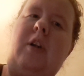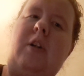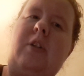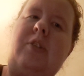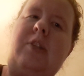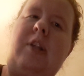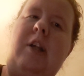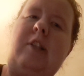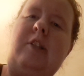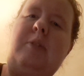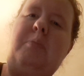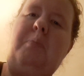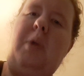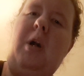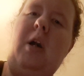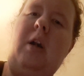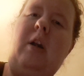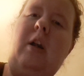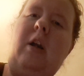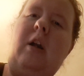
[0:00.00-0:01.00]
her son's
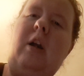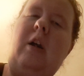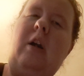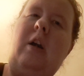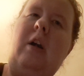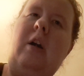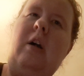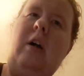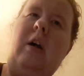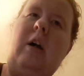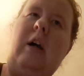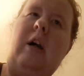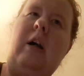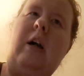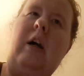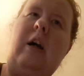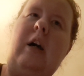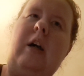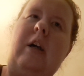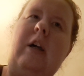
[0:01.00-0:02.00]
murder
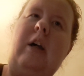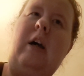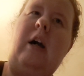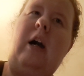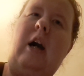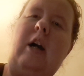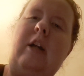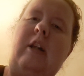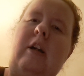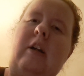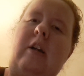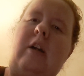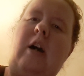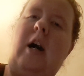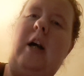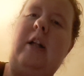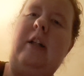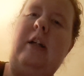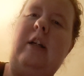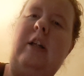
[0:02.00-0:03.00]
uh, on a
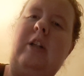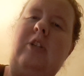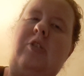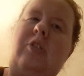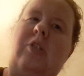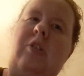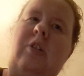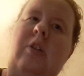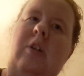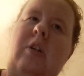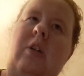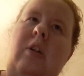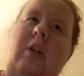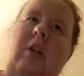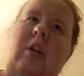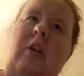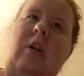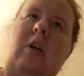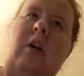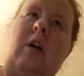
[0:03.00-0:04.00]
college
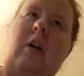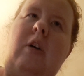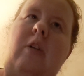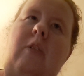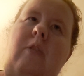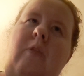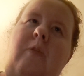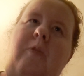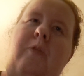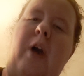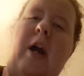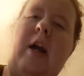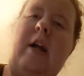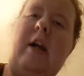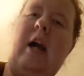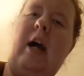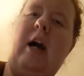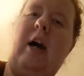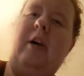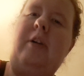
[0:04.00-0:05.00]
frat
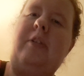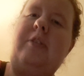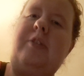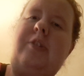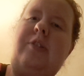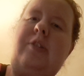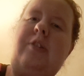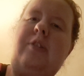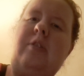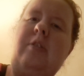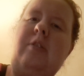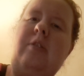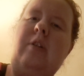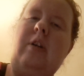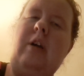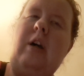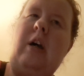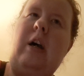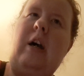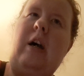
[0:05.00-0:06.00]
house
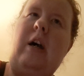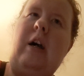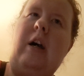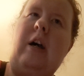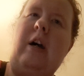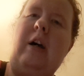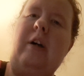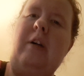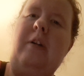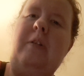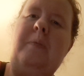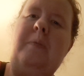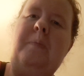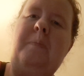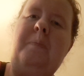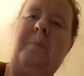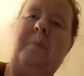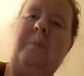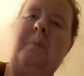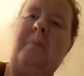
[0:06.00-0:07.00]
uh,
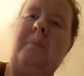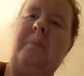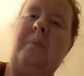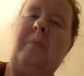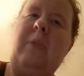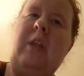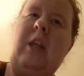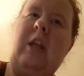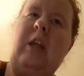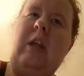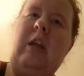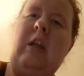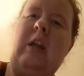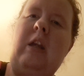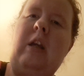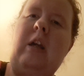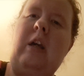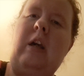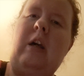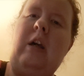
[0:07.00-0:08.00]

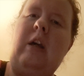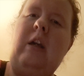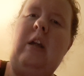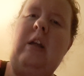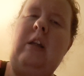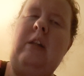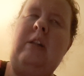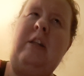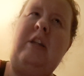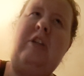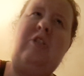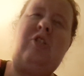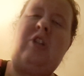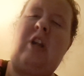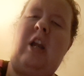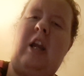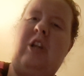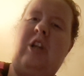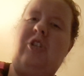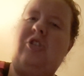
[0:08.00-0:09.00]
uh,
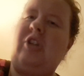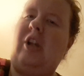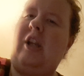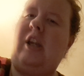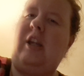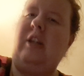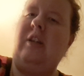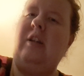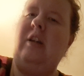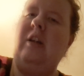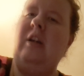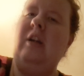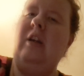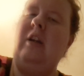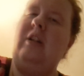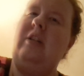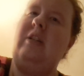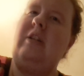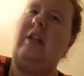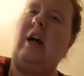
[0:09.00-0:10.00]
initiation
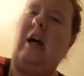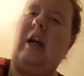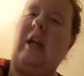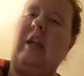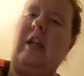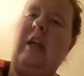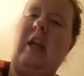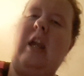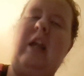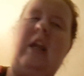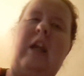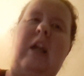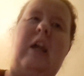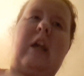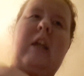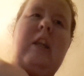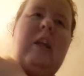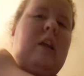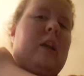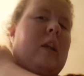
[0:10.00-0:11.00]
night,
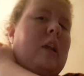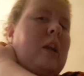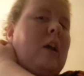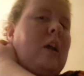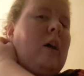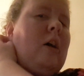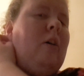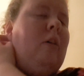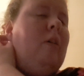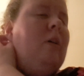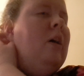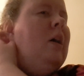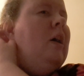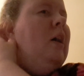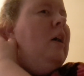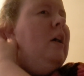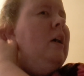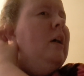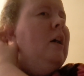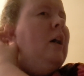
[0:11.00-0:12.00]
and you know,
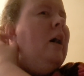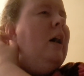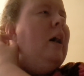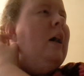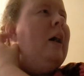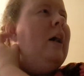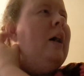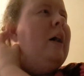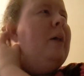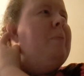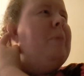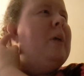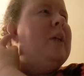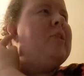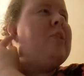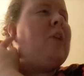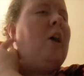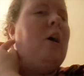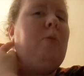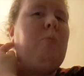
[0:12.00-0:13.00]
um,
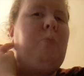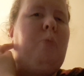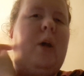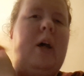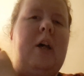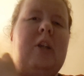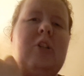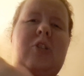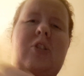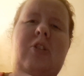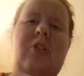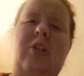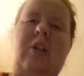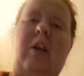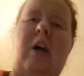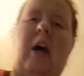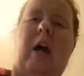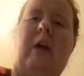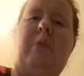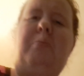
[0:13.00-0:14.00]
it's called Rush.
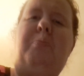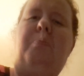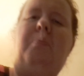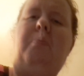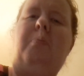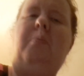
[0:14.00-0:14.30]
I